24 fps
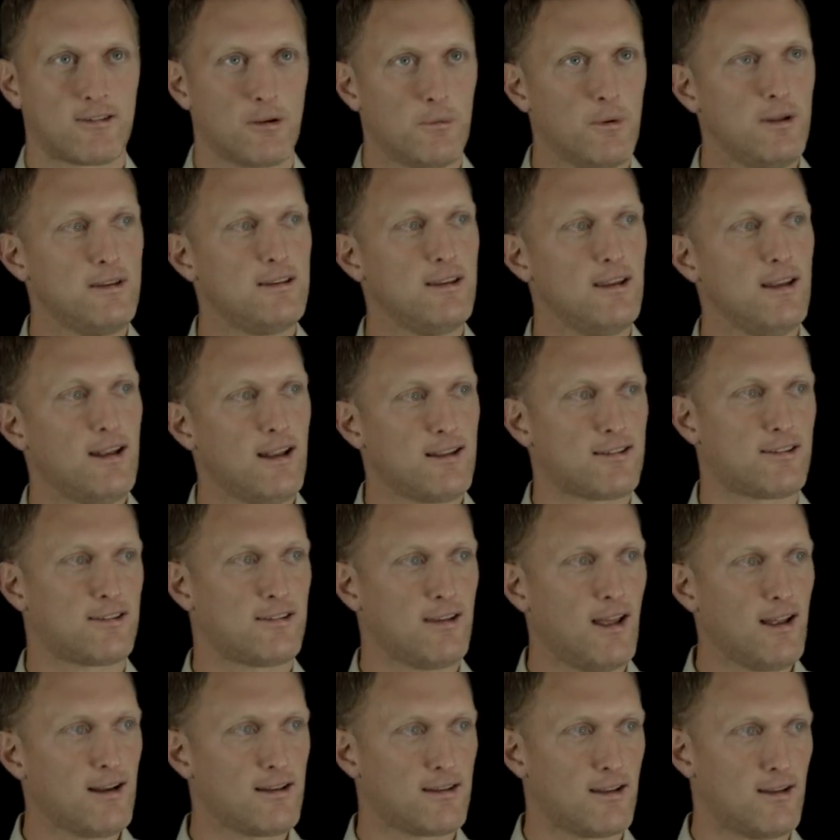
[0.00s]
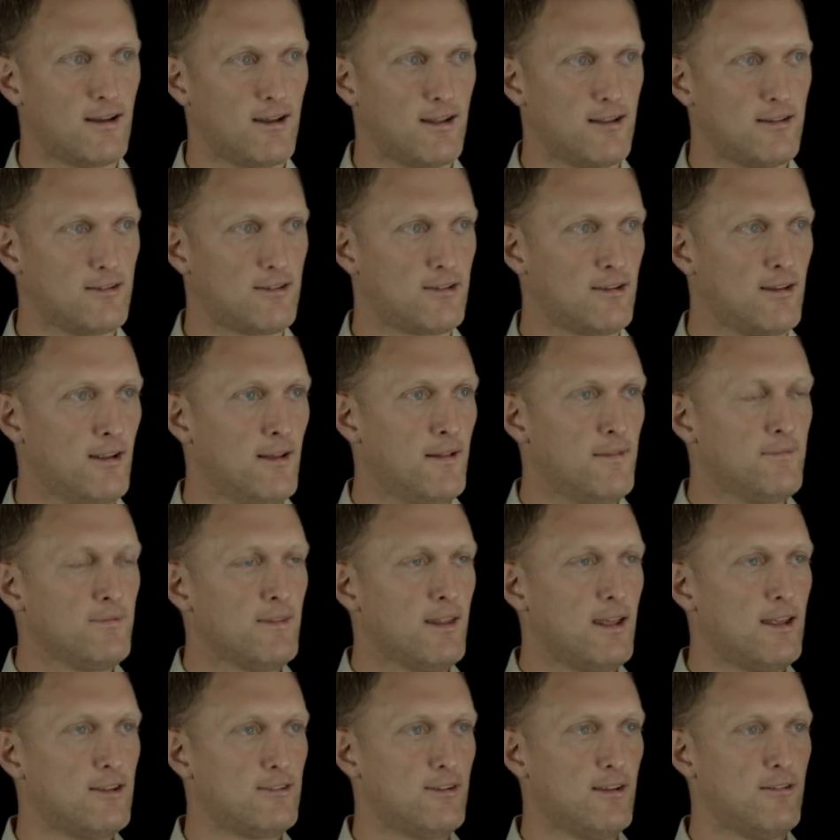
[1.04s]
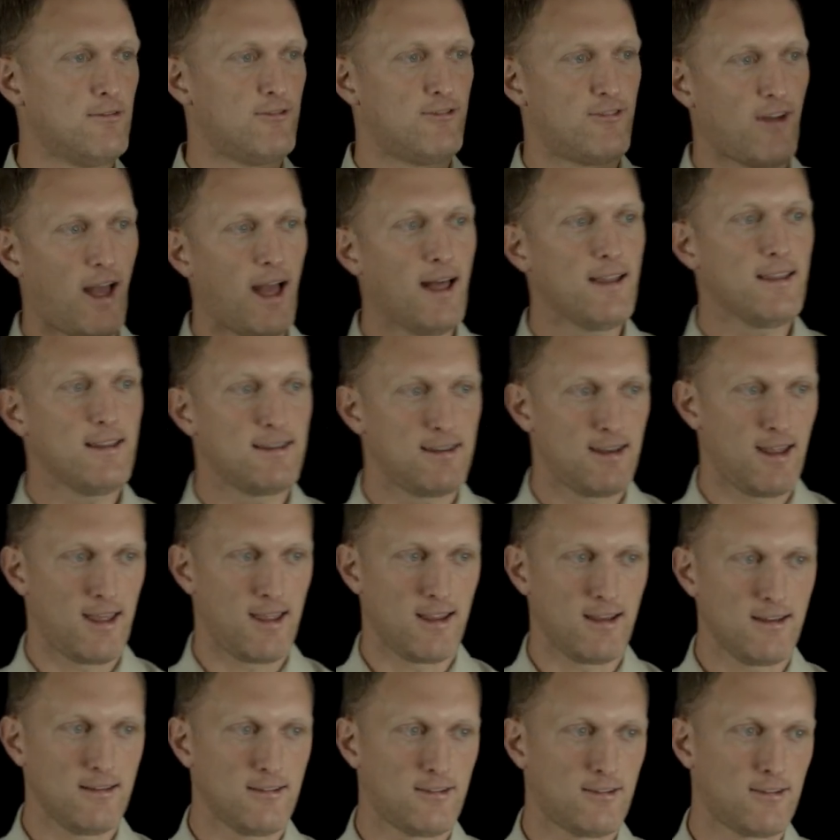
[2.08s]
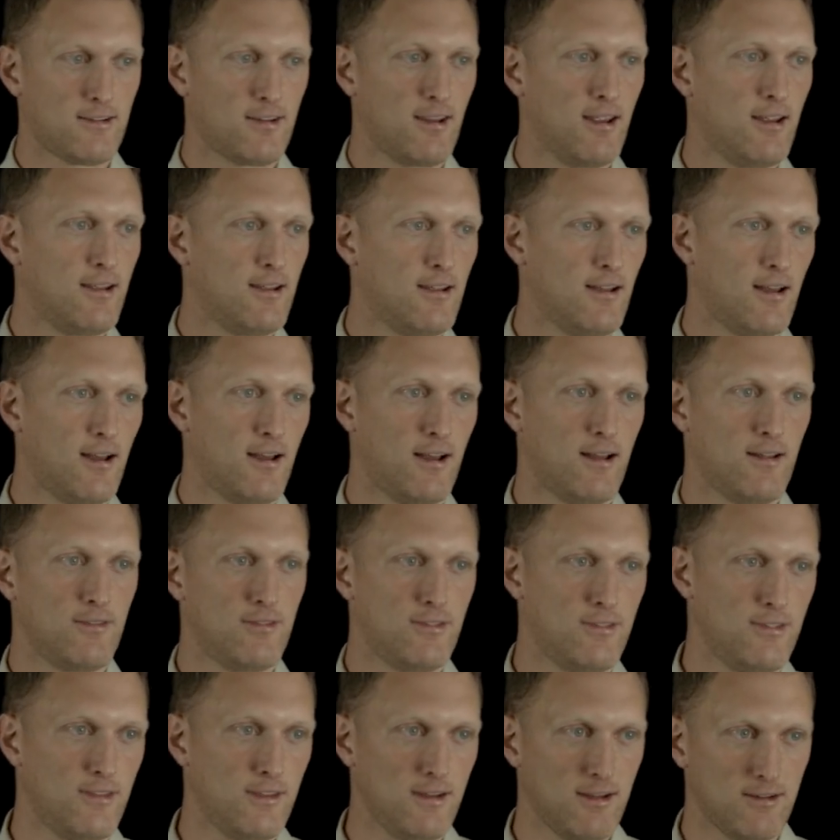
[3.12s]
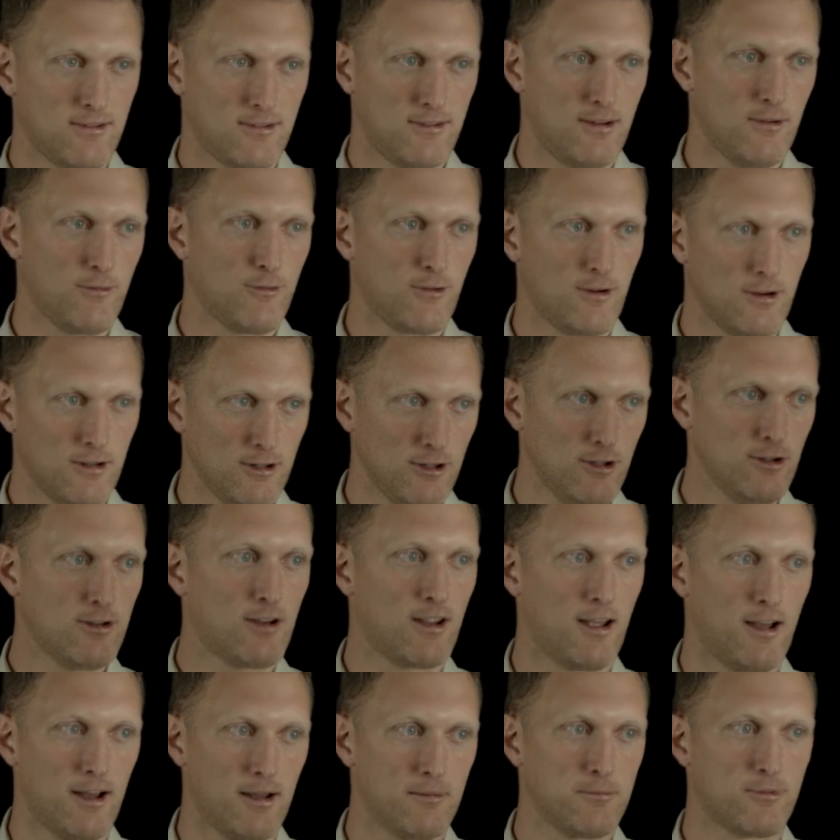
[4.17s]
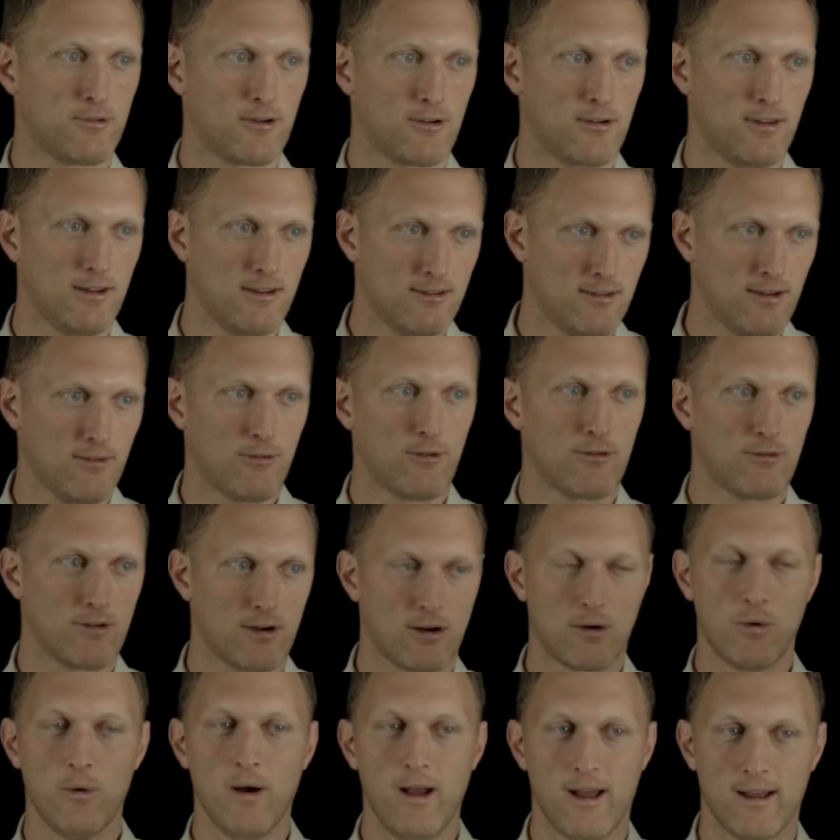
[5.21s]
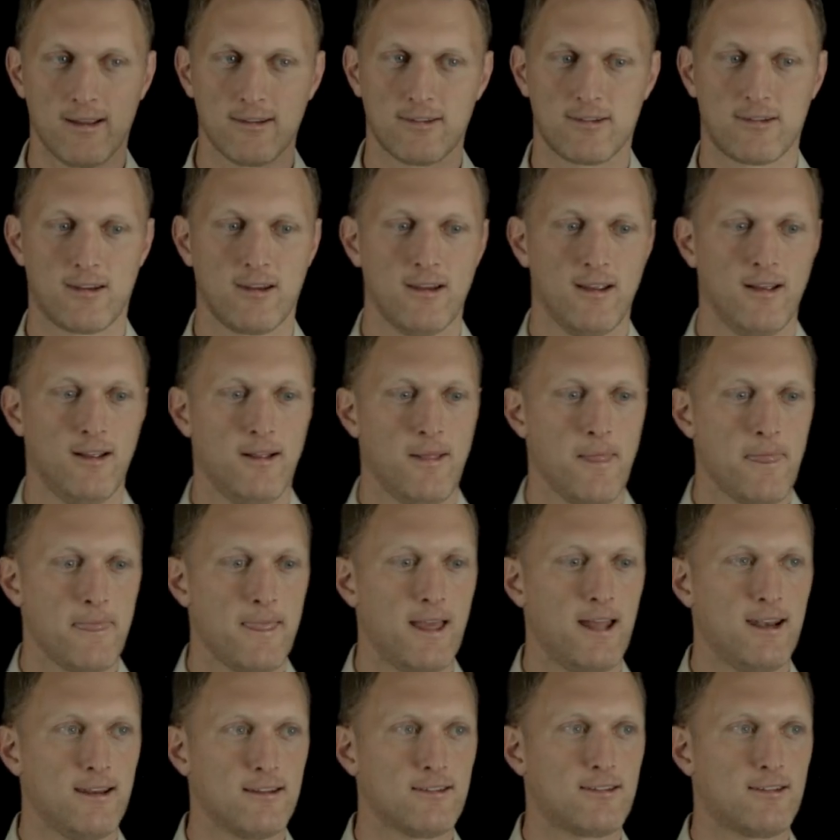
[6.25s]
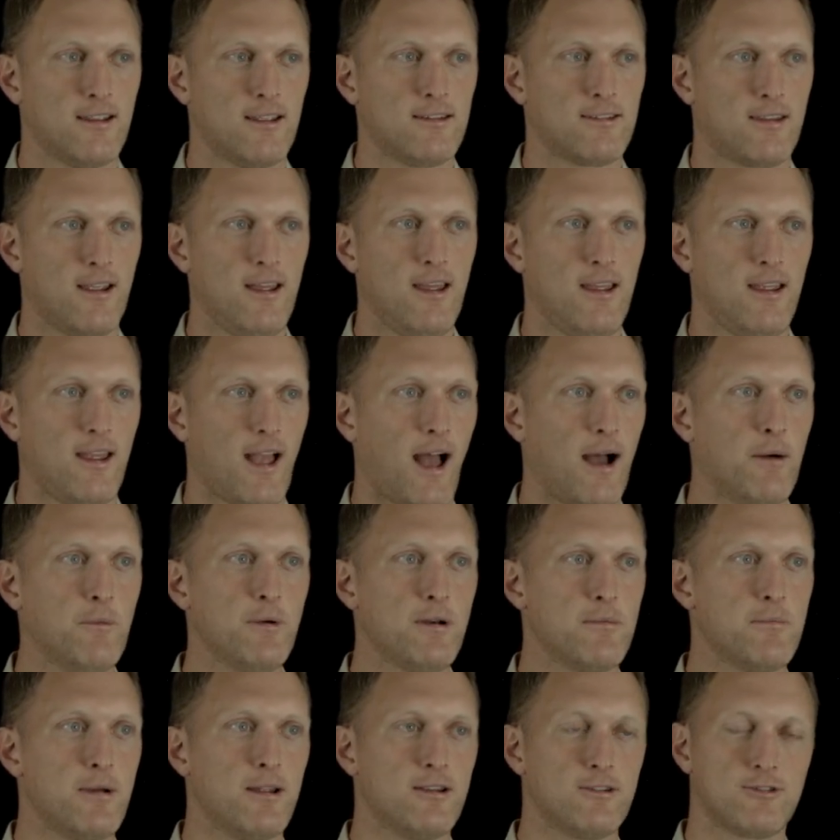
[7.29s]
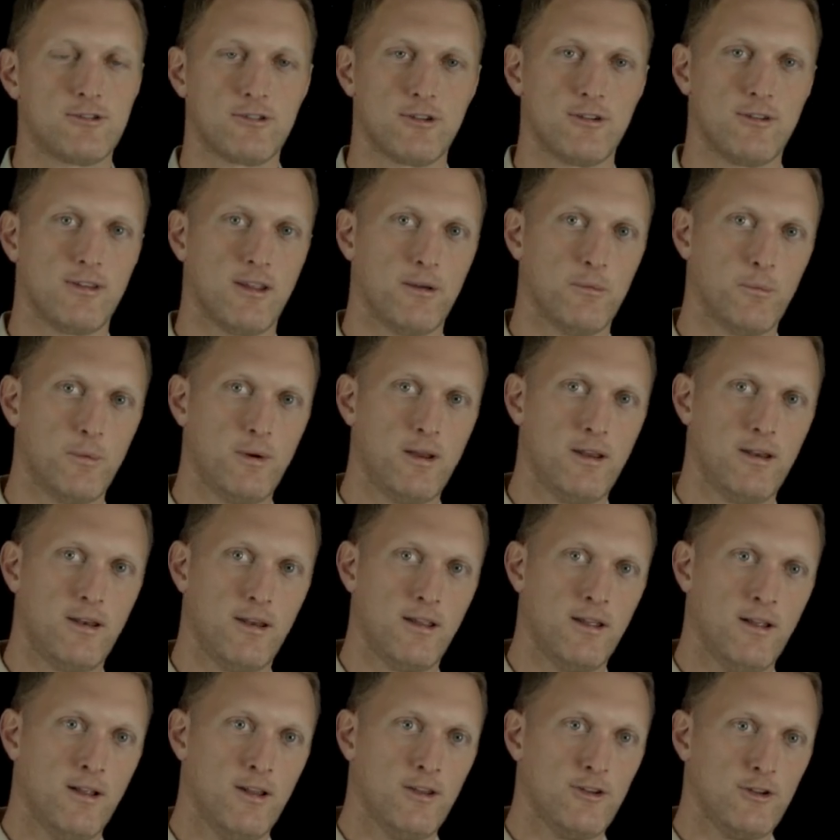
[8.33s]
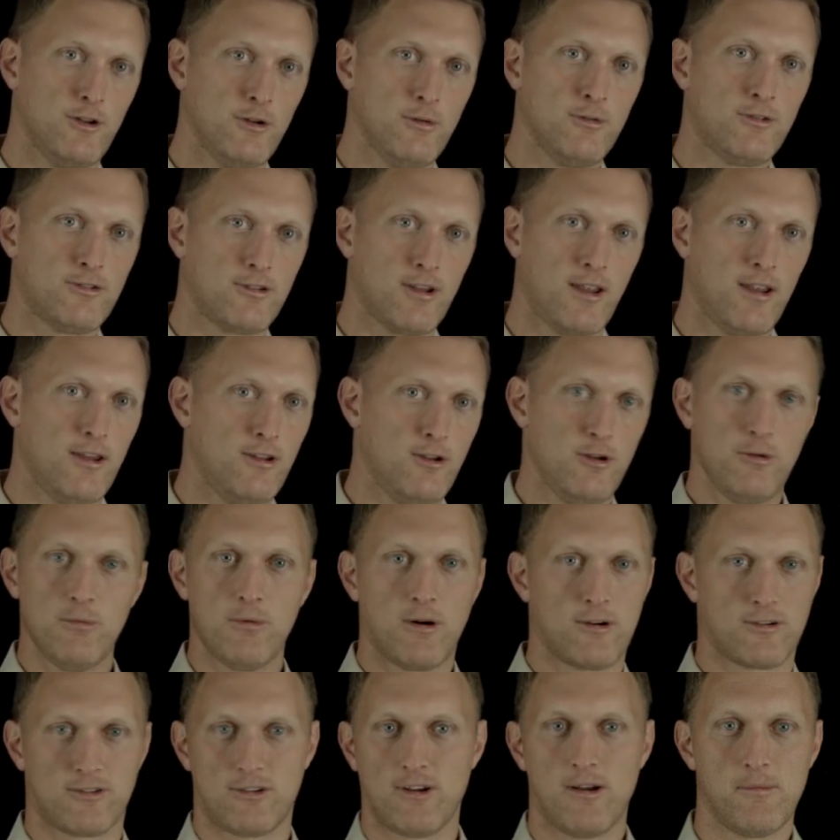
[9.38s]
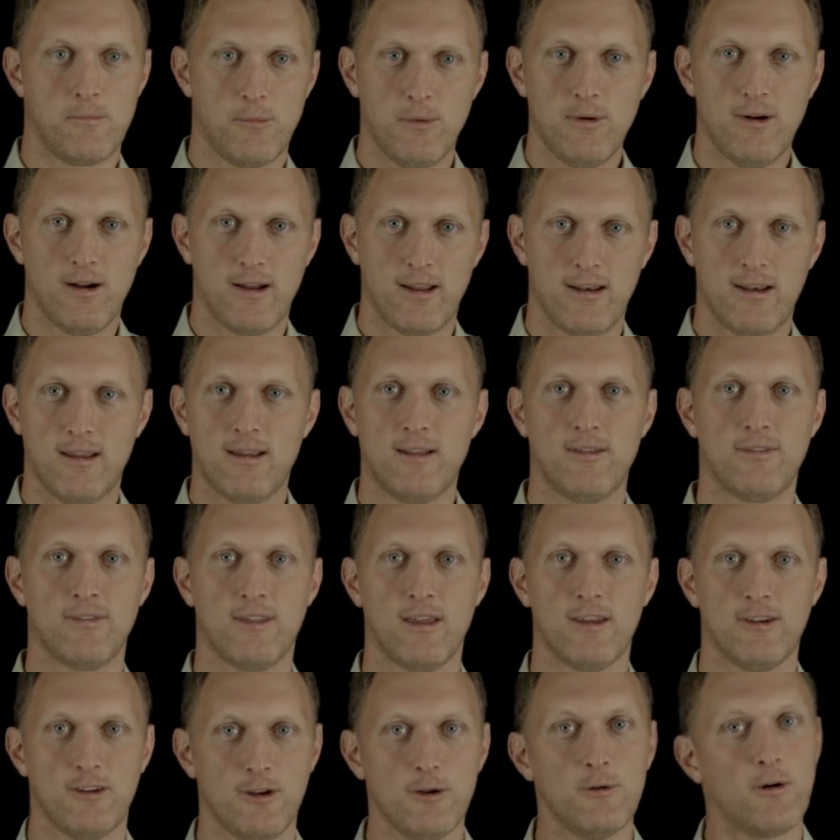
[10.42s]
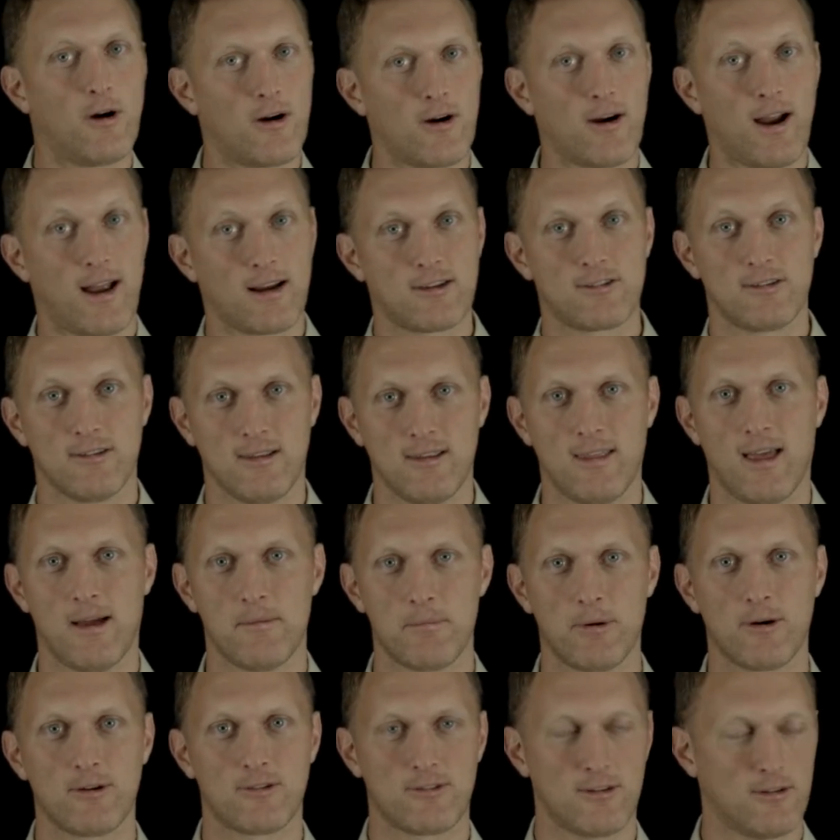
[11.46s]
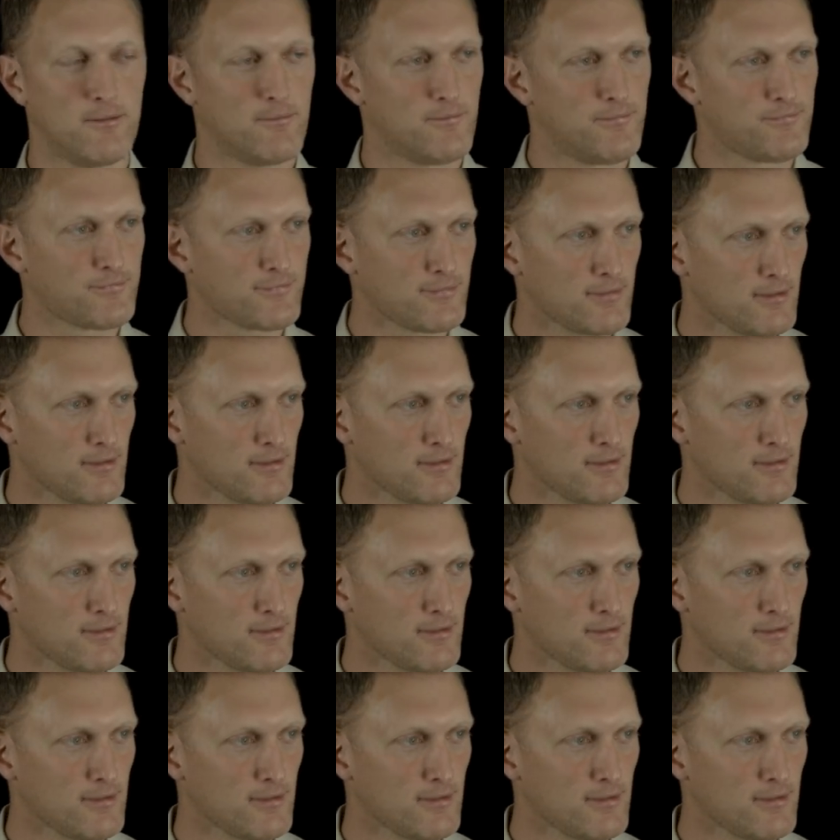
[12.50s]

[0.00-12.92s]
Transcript: So what DNSSEC does is it validates uh, these different lookups or these different requests, and it says, hey, I want to make sure that when you say you are someone, that you are actually that person.